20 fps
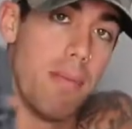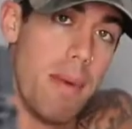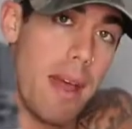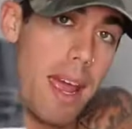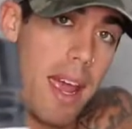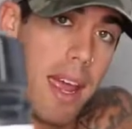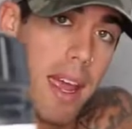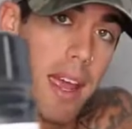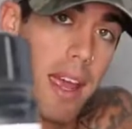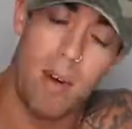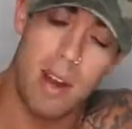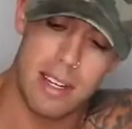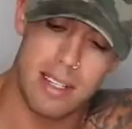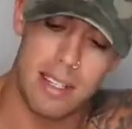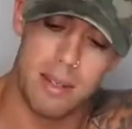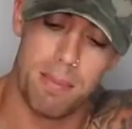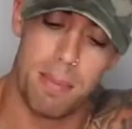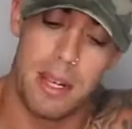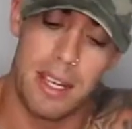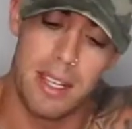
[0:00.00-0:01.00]
may.
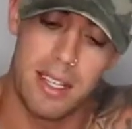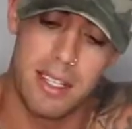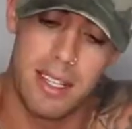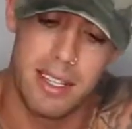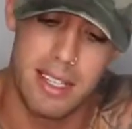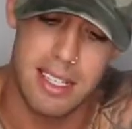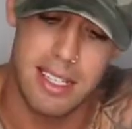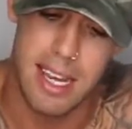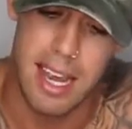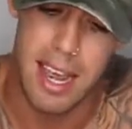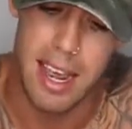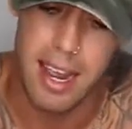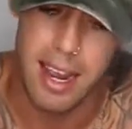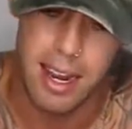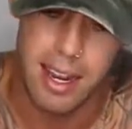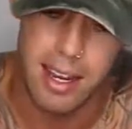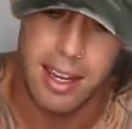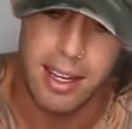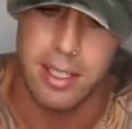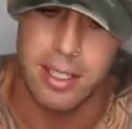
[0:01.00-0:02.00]
Rest in peace to this
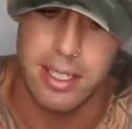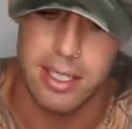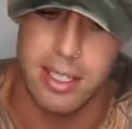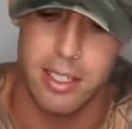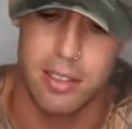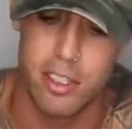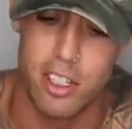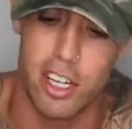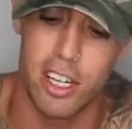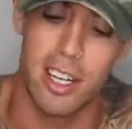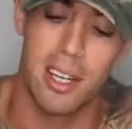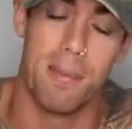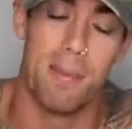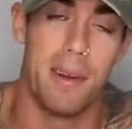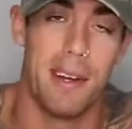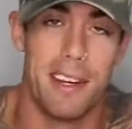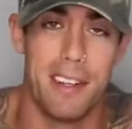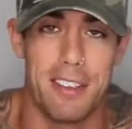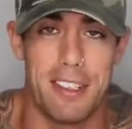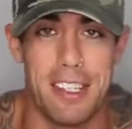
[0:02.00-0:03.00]
guy. That's shitty,
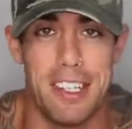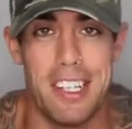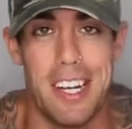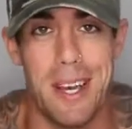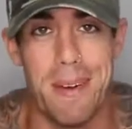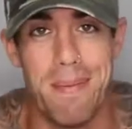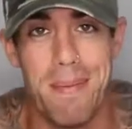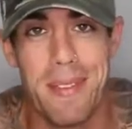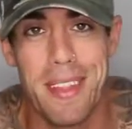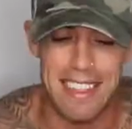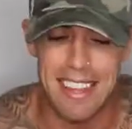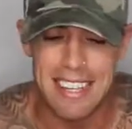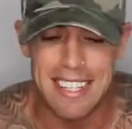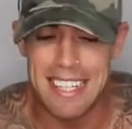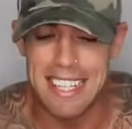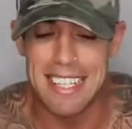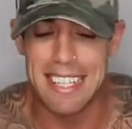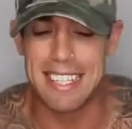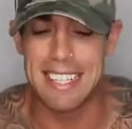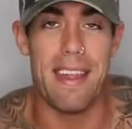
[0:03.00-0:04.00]
but he was a gem.
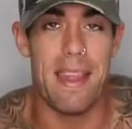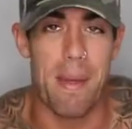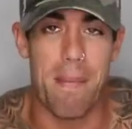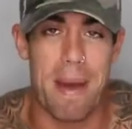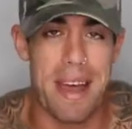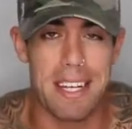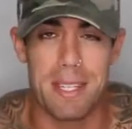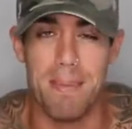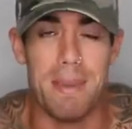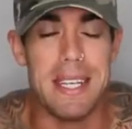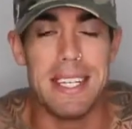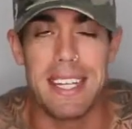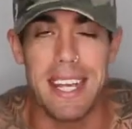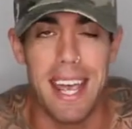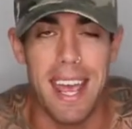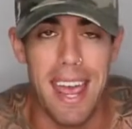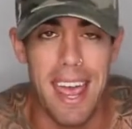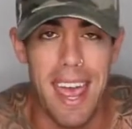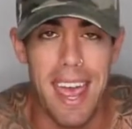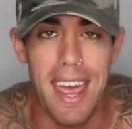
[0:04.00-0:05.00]
This is the best
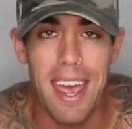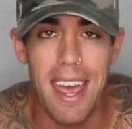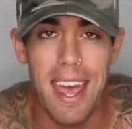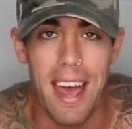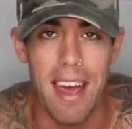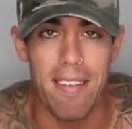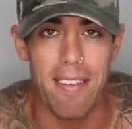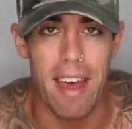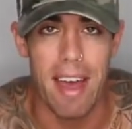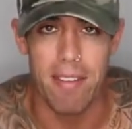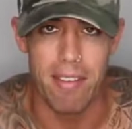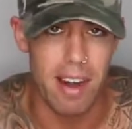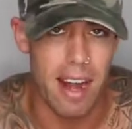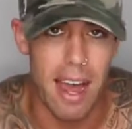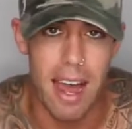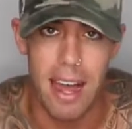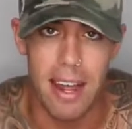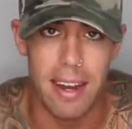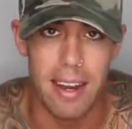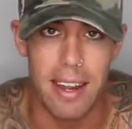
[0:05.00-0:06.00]
BCAA I've ever
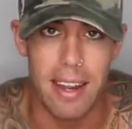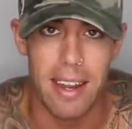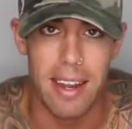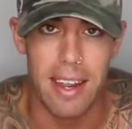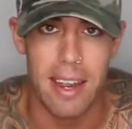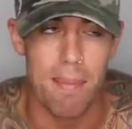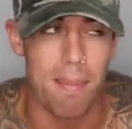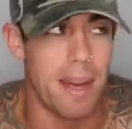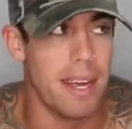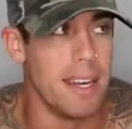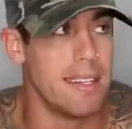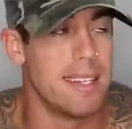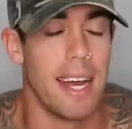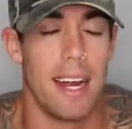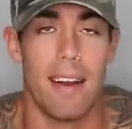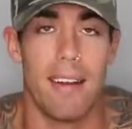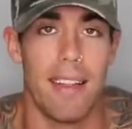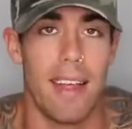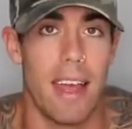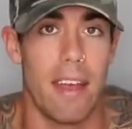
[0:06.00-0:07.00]
had in my
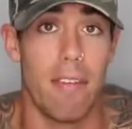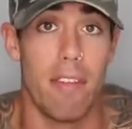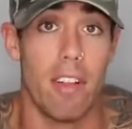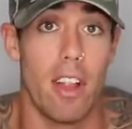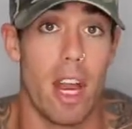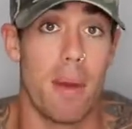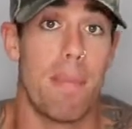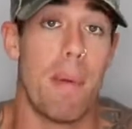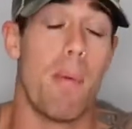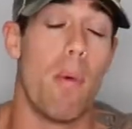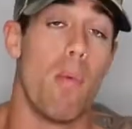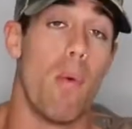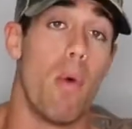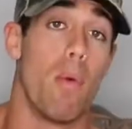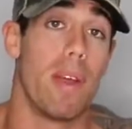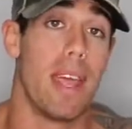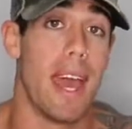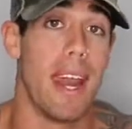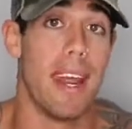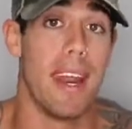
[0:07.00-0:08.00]
entire life. A lot of people
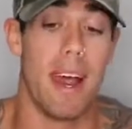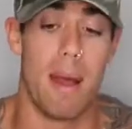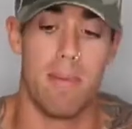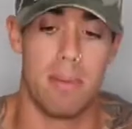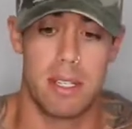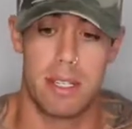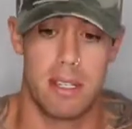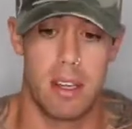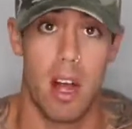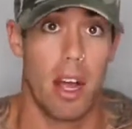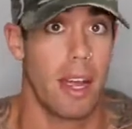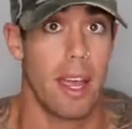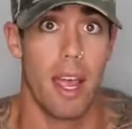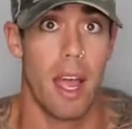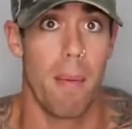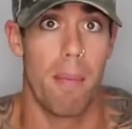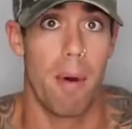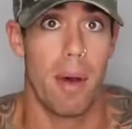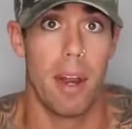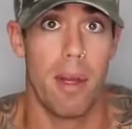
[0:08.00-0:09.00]
won't get it. I'm stocking
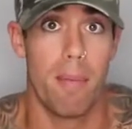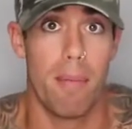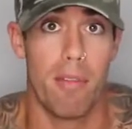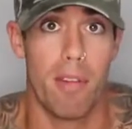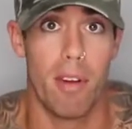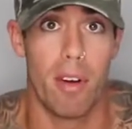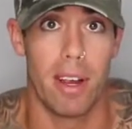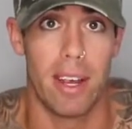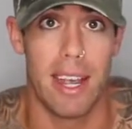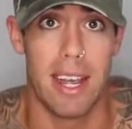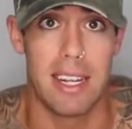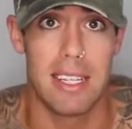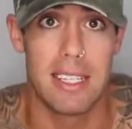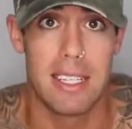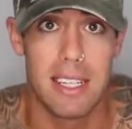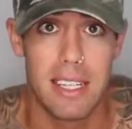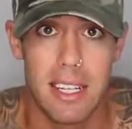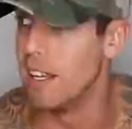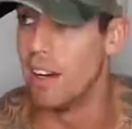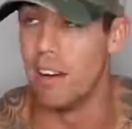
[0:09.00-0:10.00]
up on it before it
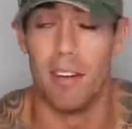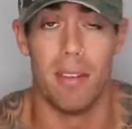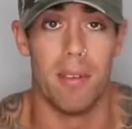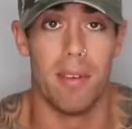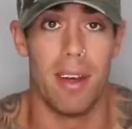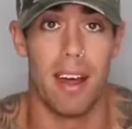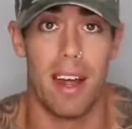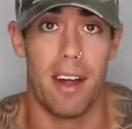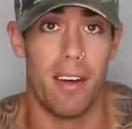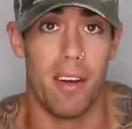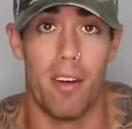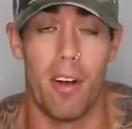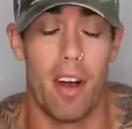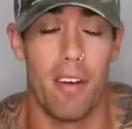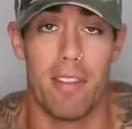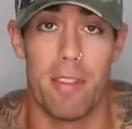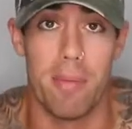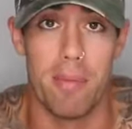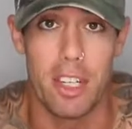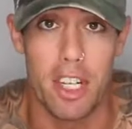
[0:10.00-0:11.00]
gets, you know, I don't know,
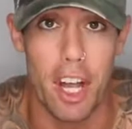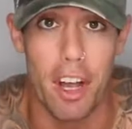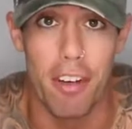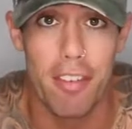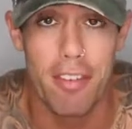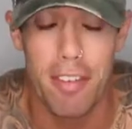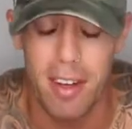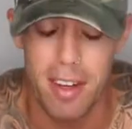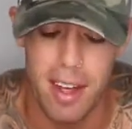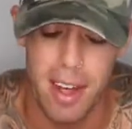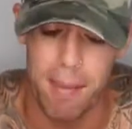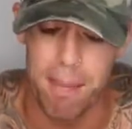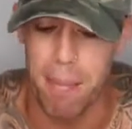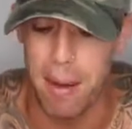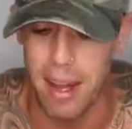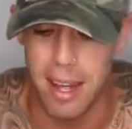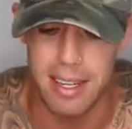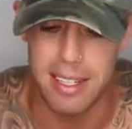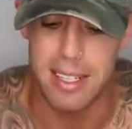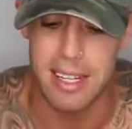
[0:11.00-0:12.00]
off the shelf.
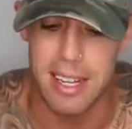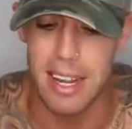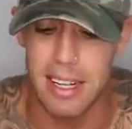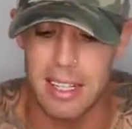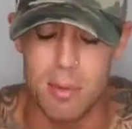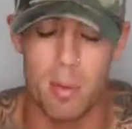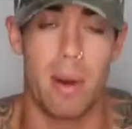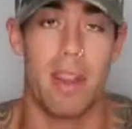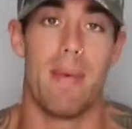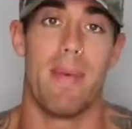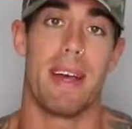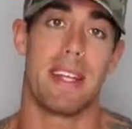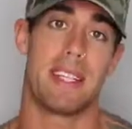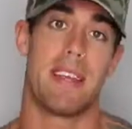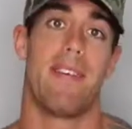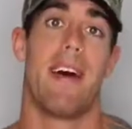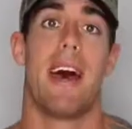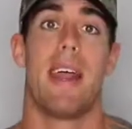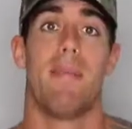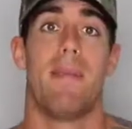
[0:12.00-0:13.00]
But it's one of the best
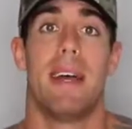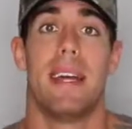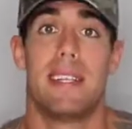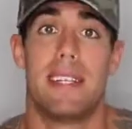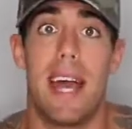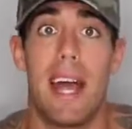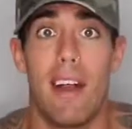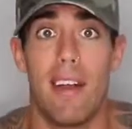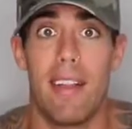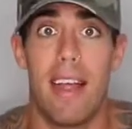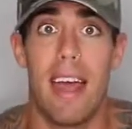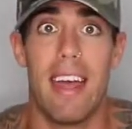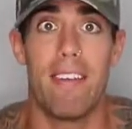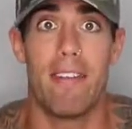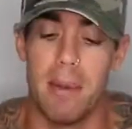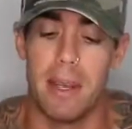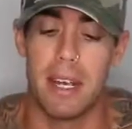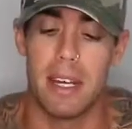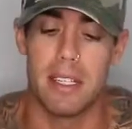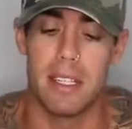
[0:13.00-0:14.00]
I've had in my entire
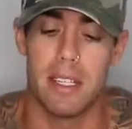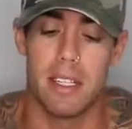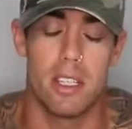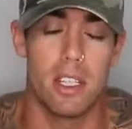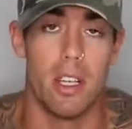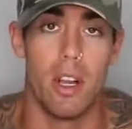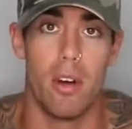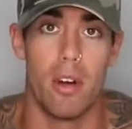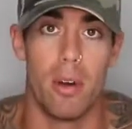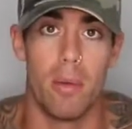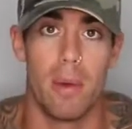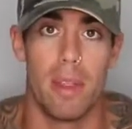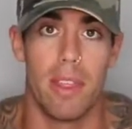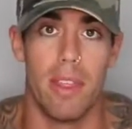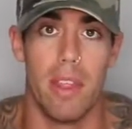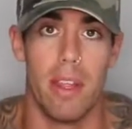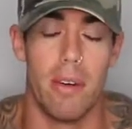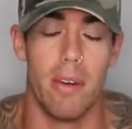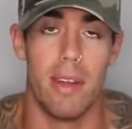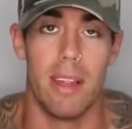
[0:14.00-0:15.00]
life because it is loaded with
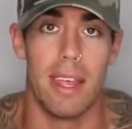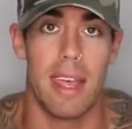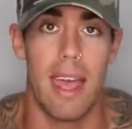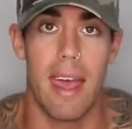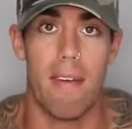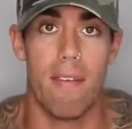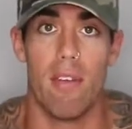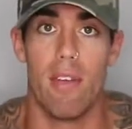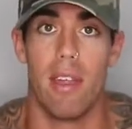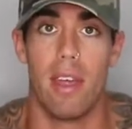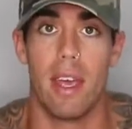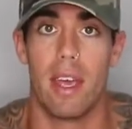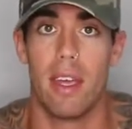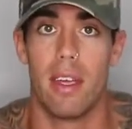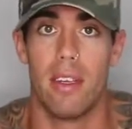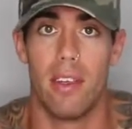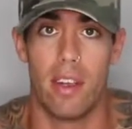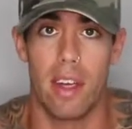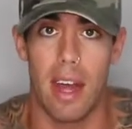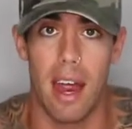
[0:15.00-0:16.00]
literally
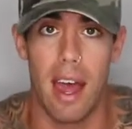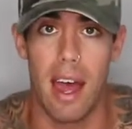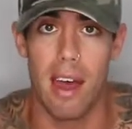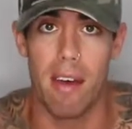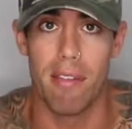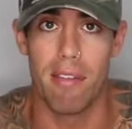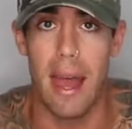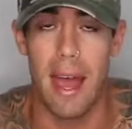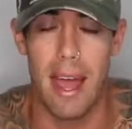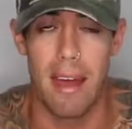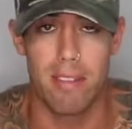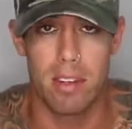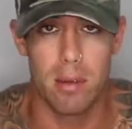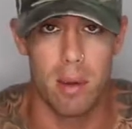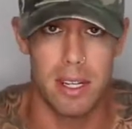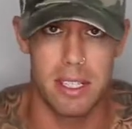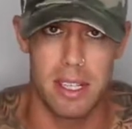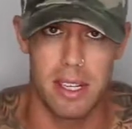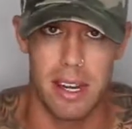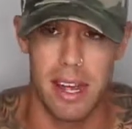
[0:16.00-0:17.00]
everything you can have. I have it
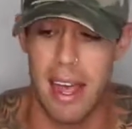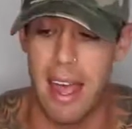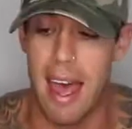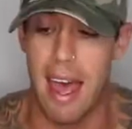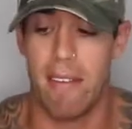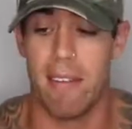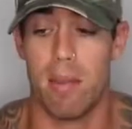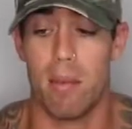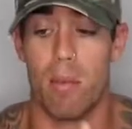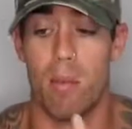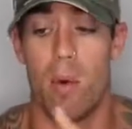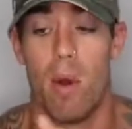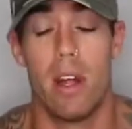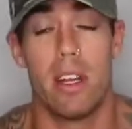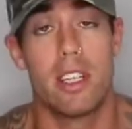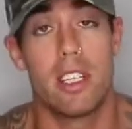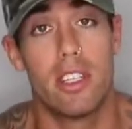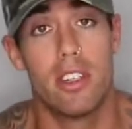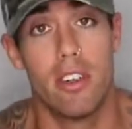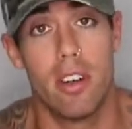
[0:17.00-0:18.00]
twice a day. I have it
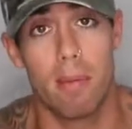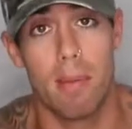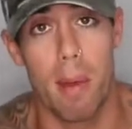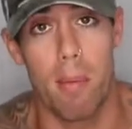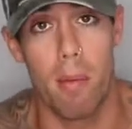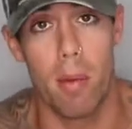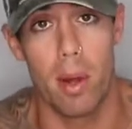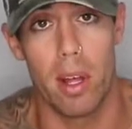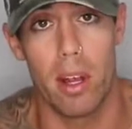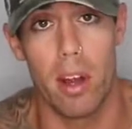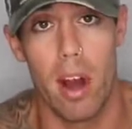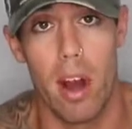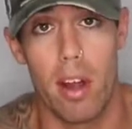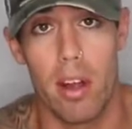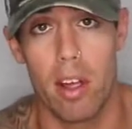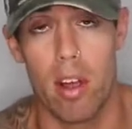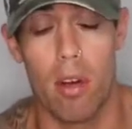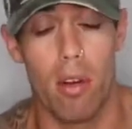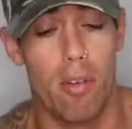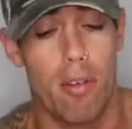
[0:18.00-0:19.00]
once during my morning
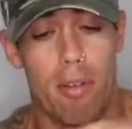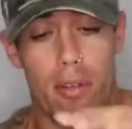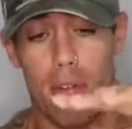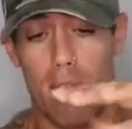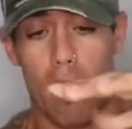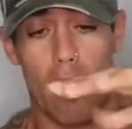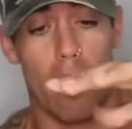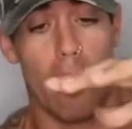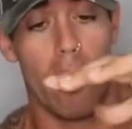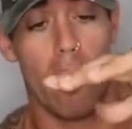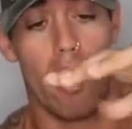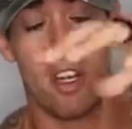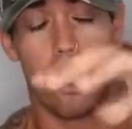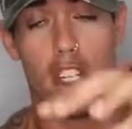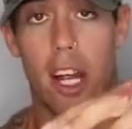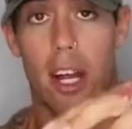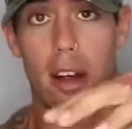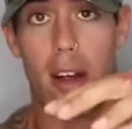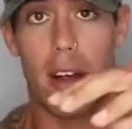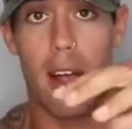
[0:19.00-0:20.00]
cardio, full
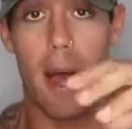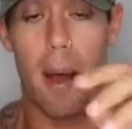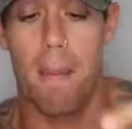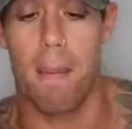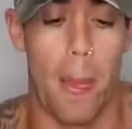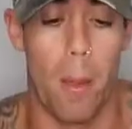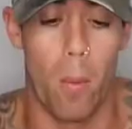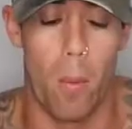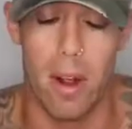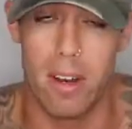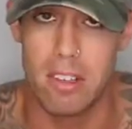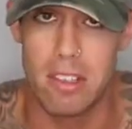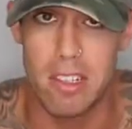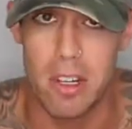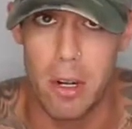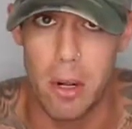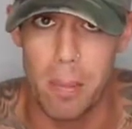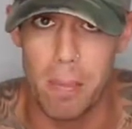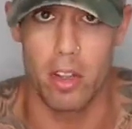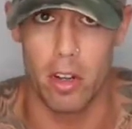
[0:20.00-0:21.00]
shaker cup, one
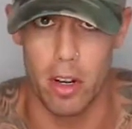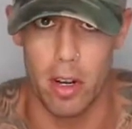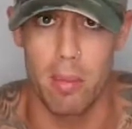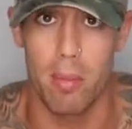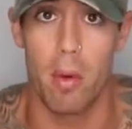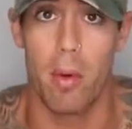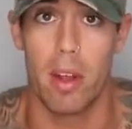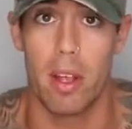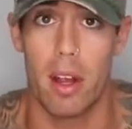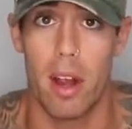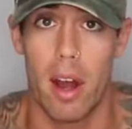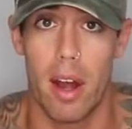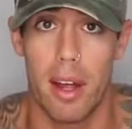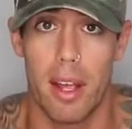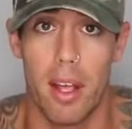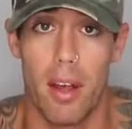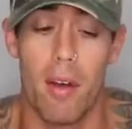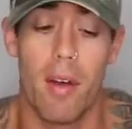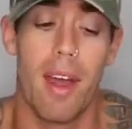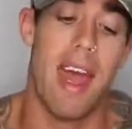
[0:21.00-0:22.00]
scoop during morning
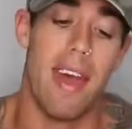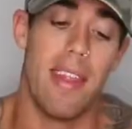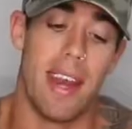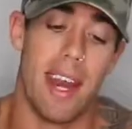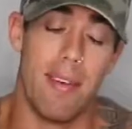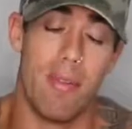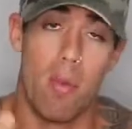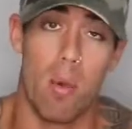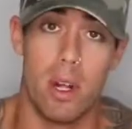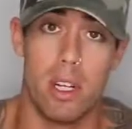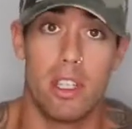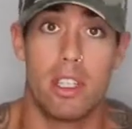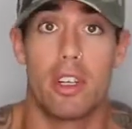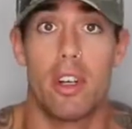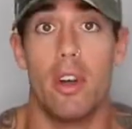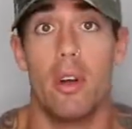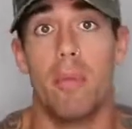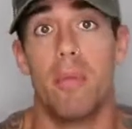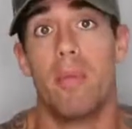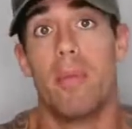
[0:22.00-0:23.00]
cardio, and then I have one
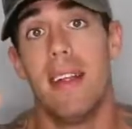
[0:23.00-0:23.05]
scoop